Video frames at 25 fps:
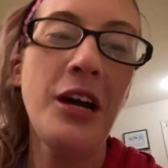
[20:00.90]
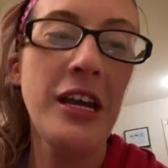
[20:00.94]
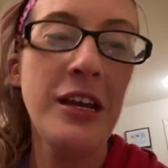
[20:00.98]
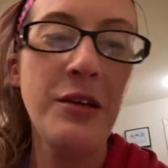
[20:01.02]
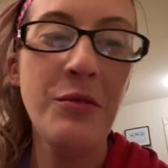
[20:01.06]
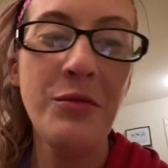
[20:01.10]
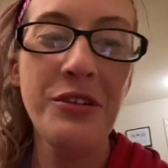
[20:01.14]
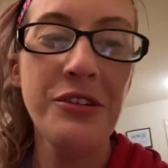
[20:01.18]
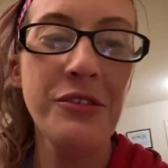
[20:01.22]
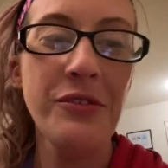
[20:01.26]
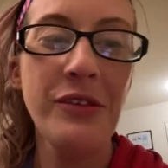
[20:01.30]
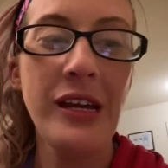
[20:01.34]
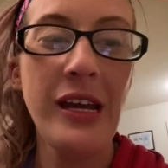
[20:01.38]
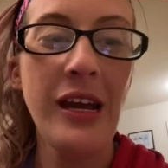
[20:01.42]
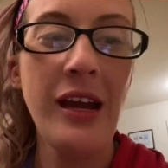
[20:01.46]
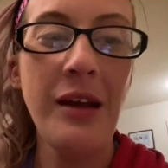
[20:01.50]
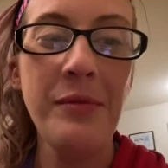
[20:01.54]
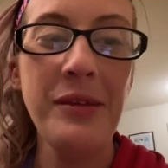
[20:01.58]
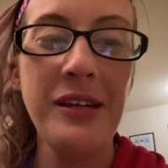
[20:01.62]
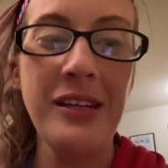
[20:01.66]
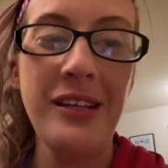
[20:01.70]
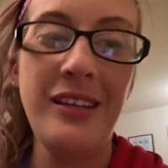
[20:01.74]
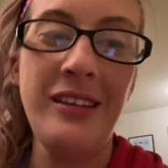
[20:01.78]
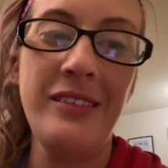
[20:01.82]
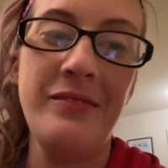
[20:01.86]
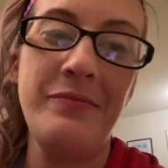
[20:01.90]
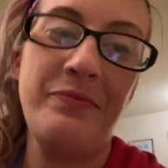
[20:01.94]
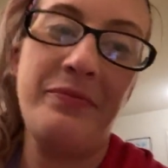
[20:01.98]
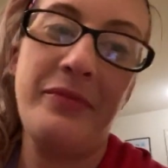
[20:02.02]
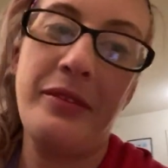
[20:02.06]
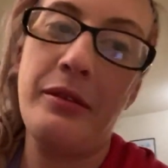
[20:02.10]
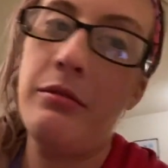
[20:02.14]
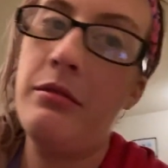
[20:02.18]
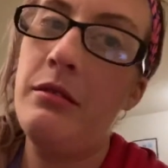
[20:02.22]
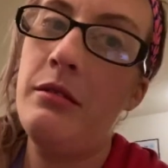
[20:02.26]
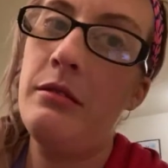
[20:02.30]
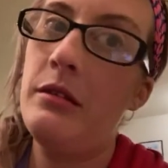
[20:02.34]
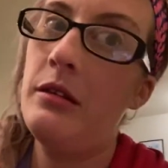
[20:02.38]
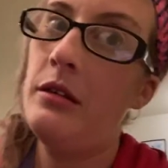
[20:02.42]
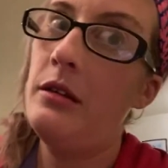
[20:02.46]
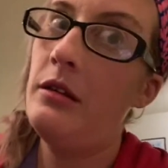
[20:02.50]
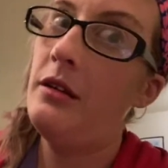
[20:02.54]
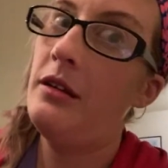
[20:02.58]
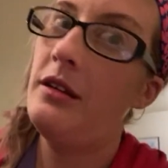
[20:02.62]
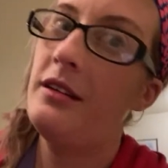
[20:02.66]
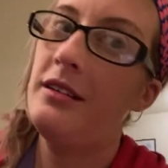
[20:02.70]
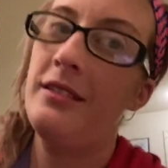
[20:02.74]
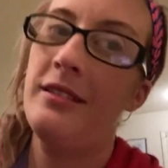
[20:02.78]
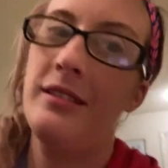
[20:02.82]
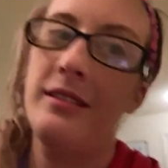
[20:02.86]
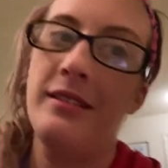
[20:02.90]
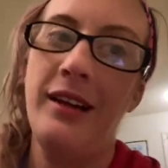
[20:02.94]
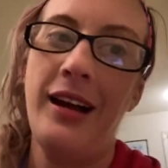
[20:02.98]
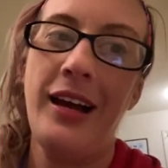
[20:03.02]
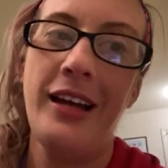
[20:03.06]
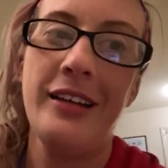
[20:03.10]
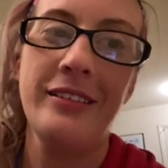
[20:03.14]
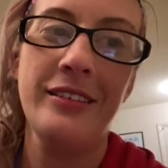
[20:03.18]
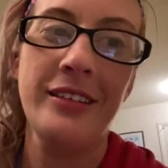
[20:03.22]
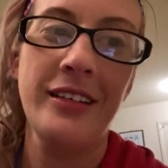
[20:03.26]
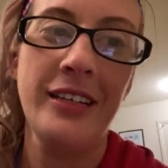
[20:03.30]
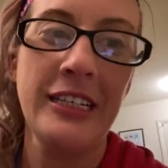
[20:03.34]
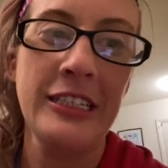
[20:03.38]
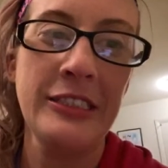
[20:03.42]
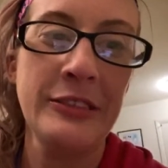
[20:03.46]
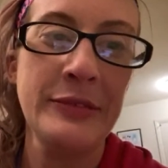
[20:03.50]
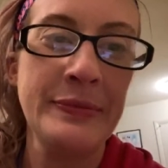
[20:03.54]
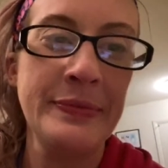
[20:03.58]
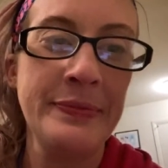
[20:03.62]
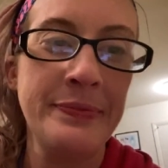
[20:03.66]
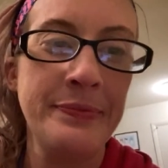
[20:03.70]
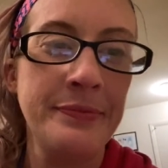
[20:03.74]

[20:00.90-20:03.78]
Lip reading: it will, I mean, I don't know.